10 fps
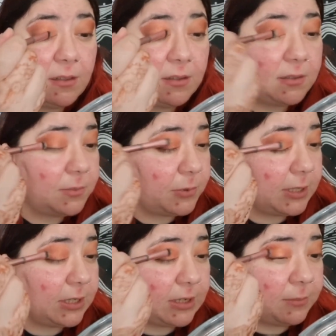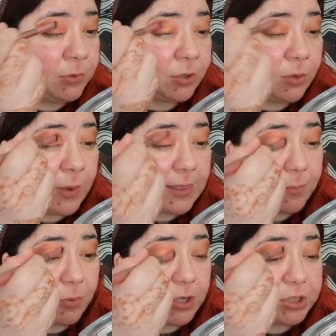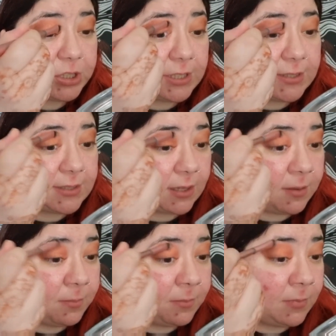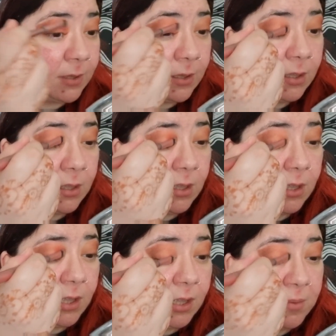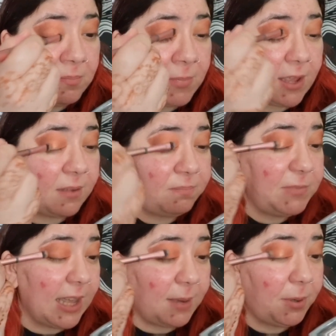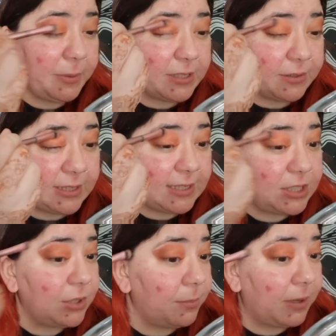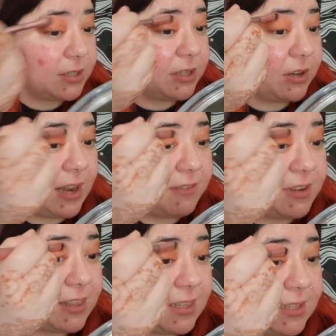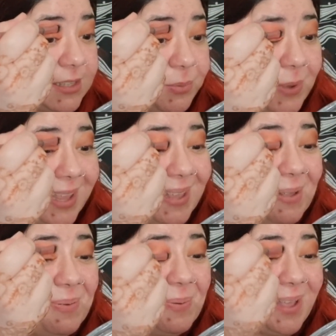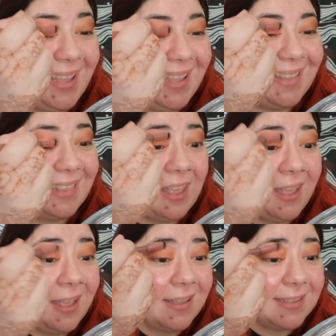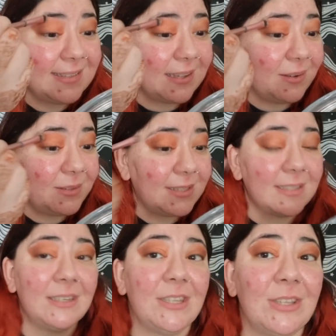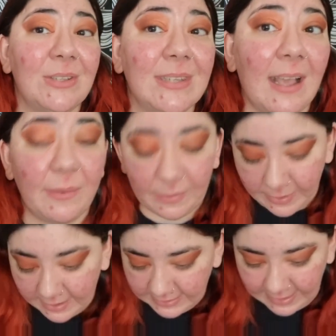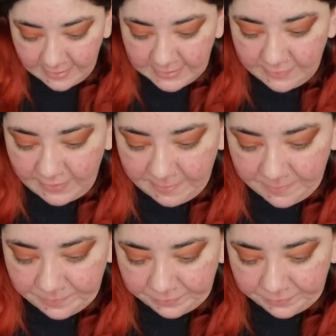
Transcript: It's pretty good. I'm not gonna wet the brush because I probably don't need to, and plus I don't have anything to wet it with. So we're just gonna use how it worked. Yeah, that's fine.